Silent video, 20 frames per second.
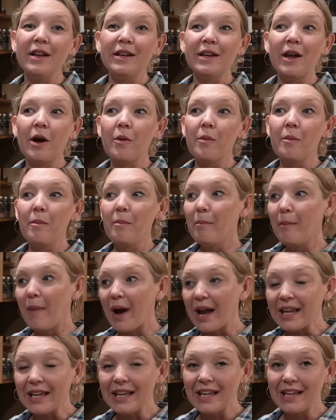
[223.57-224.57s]
Now,
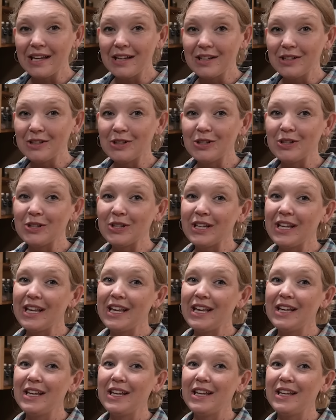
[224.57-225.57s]
my canner
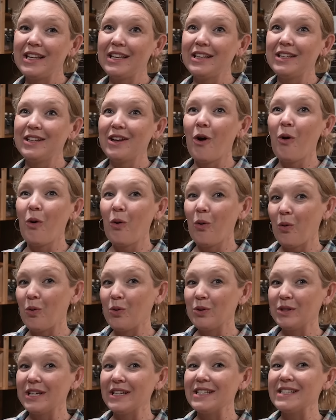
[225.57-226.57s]
can
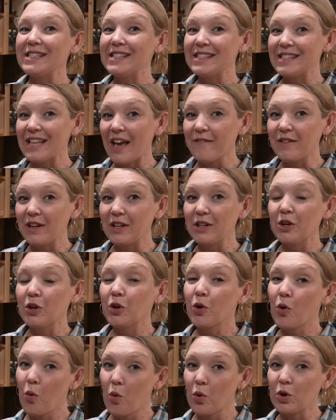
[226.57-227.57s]
hold 7
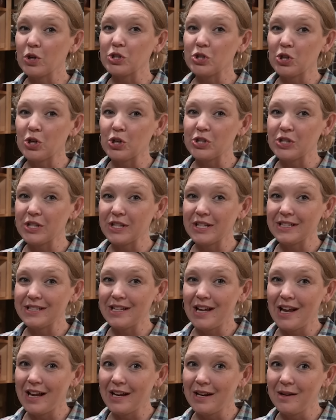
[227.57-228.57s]
quart jars at a
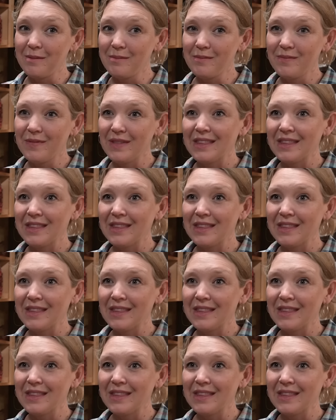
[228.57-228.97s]
time,